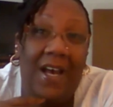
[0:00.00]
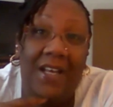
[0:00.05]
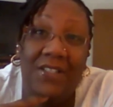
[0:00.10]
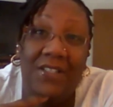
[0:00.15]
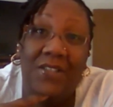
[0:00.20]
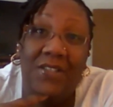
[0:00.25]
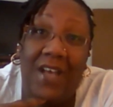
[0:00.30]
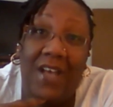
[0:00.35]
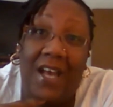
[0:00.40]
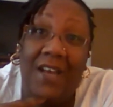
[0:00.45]
I
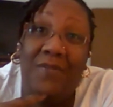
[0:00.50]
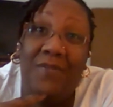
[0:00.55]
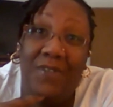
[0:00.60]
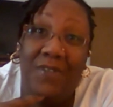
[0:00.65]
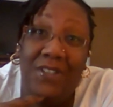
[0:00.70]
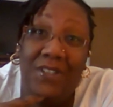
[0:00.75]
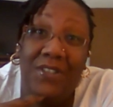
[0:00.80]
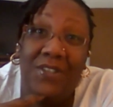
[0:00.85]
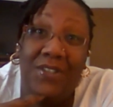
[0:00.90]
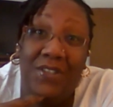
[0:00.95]

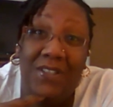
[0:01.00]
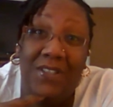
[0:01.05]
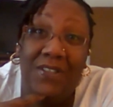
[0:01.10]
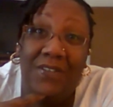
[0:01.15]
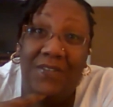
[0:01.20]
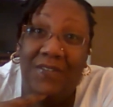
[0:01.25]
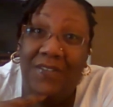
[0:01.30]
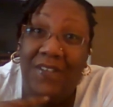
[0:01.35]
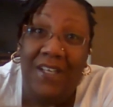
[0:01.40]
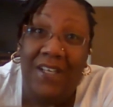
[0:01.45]
really should
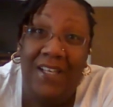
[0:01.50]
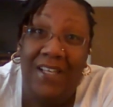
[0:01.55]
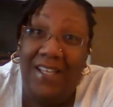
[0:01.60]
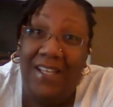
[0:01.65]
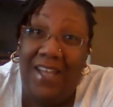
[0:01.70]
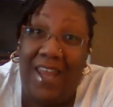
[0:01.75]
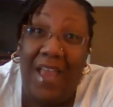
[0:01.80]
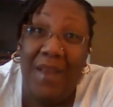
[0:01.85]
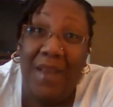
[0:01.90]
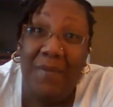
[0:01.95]
have
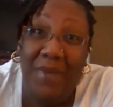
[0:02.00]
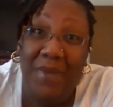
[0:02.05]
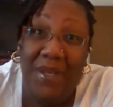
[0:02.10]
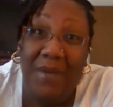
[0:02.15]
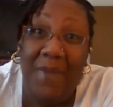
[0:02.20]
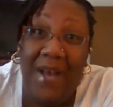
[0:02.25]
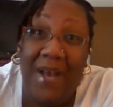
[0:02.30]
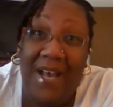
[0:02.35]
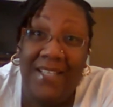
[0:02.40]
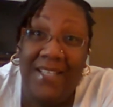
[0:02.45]
like
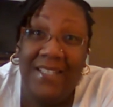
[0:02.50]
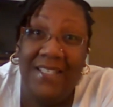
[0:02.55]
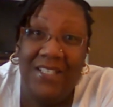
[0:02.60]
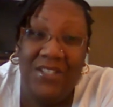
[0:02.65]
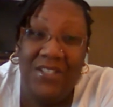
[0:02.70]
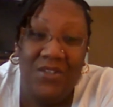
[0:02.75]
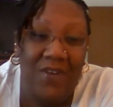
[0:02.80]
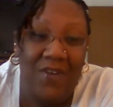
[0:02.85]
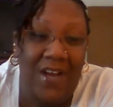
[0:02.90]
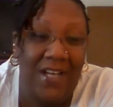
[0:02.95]
minimized the
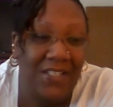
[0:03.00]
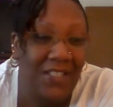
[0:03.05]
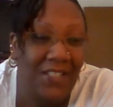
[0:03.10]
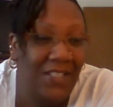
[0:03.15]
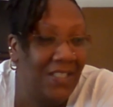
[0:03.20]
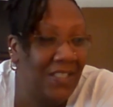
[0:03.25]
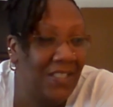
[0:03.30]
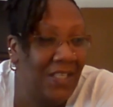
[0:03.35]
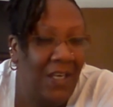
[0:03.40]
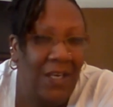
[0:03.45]

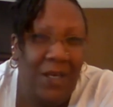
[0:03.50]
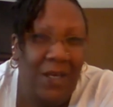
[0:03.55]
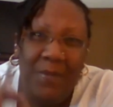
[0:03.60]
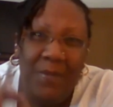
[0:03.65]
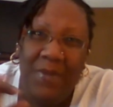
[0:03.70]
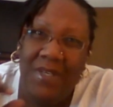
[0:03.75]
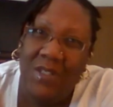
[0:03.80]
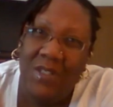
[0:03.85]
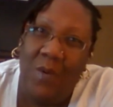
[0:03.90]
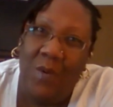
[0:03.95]
distractions,
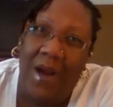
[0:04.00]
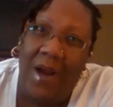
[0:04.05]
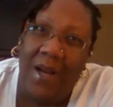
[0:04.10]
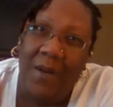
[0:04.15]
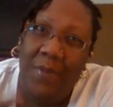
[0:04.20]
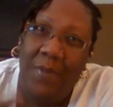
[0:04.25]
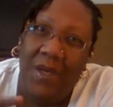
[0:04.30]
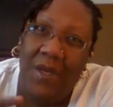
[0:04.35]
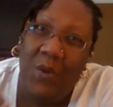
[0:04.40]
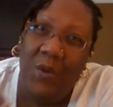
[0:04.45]
but it's quite
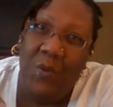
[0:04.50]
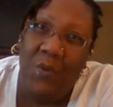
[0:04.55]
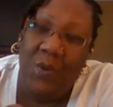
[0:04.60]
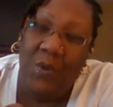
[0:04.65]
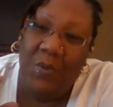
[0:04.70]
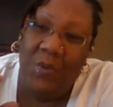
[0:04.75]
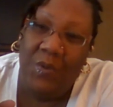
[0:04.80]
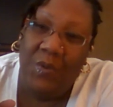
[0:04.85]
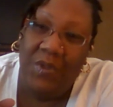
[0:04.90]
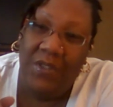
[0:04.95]
a bit going
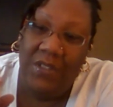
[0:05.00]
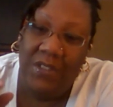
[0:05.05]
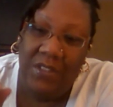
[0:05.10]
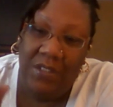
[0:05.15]
on.